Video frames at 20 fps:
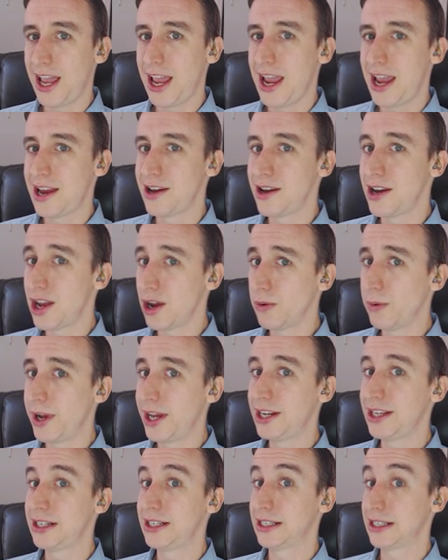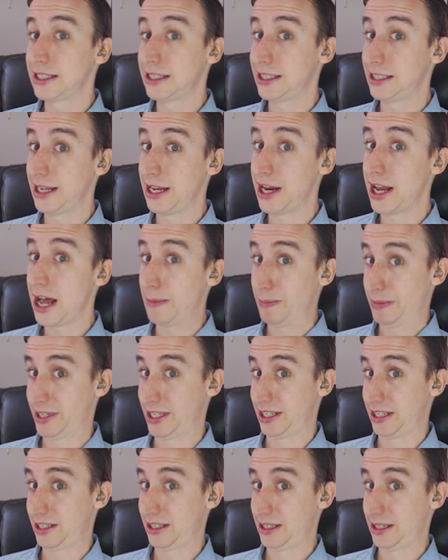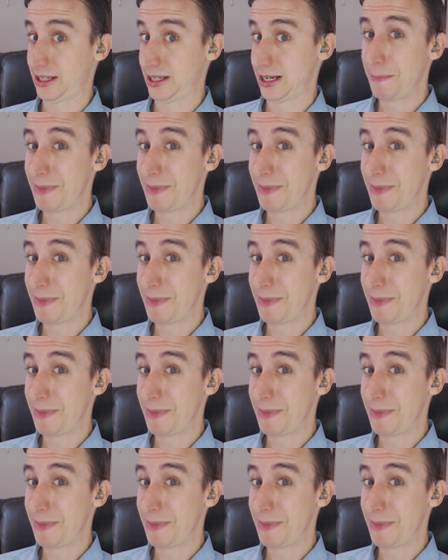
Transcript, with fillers: a narrated synopsis.